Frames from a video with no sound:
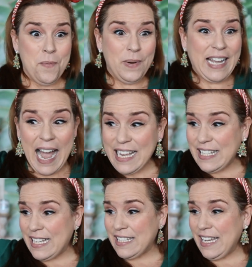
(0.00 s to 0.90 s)
But guys,
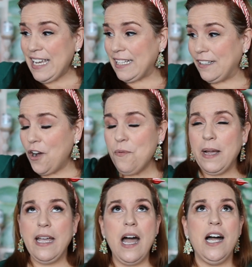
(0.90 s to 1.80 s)
that's it. Oh
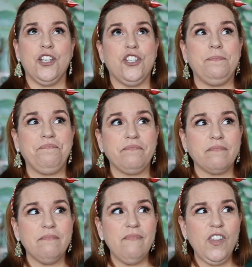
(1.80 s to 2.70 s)
my gosh.
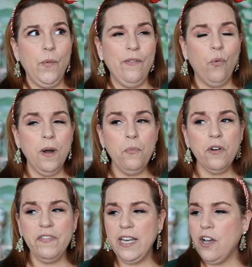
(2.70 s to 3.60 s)
We have one
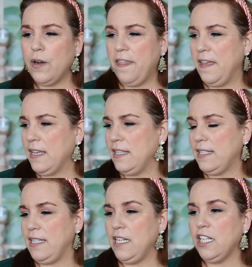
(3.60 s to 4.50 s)
more video I think
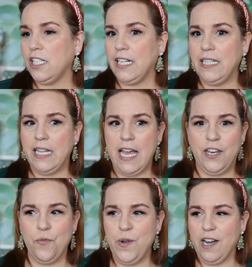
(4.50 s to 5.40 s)
this year and
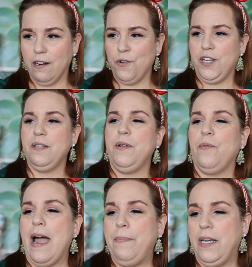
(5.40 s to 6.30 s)
then we are going to be
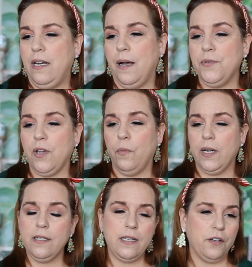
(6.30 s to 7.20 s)
wrapping it up. So I
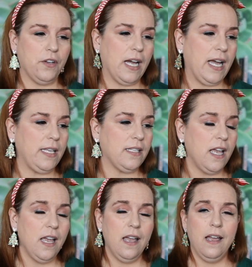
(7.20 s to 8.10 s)
want to tell you guys,
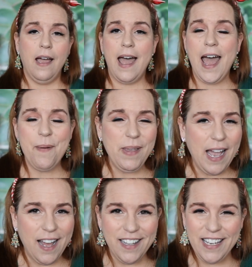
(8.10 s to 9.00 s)
happy
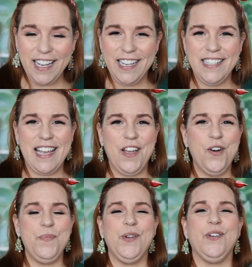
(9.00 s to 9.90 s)
holidays. I
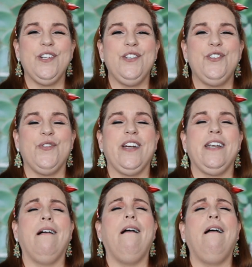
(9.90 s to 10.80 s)
hope you're
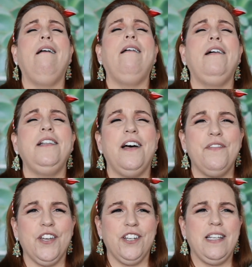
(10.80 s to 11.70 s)
enjoying all
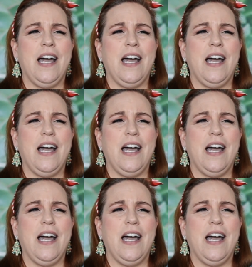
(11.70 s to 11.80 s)
of the good